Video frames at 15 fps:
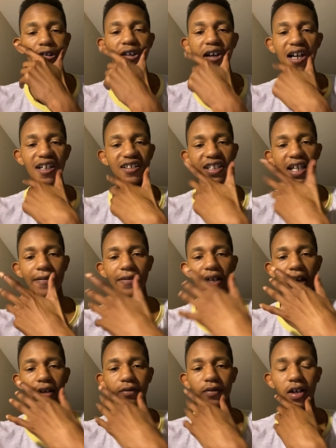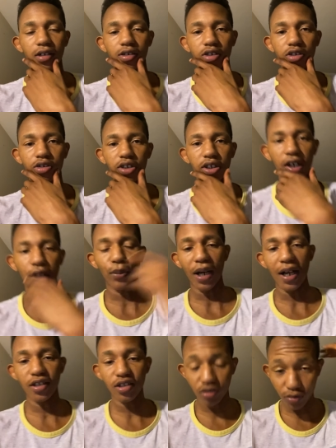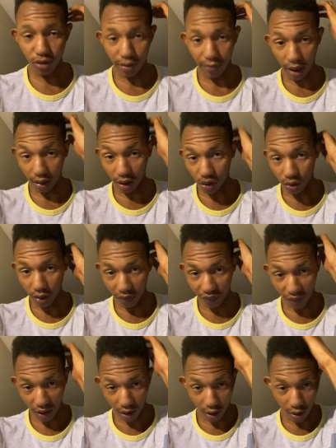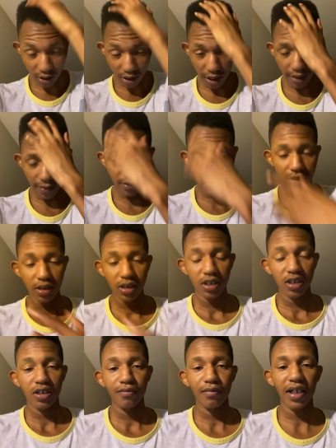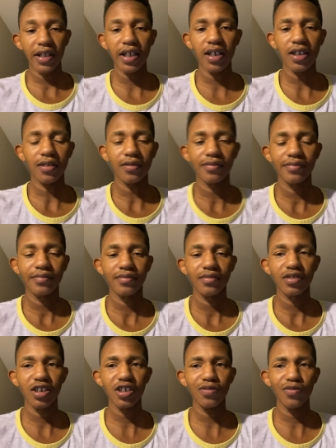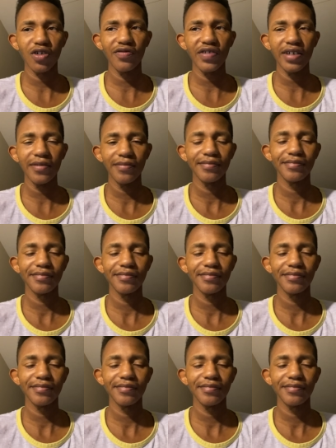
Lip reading: I just haven't got around to do it yet. But I just want to make this quick video today. But yeah, this movie,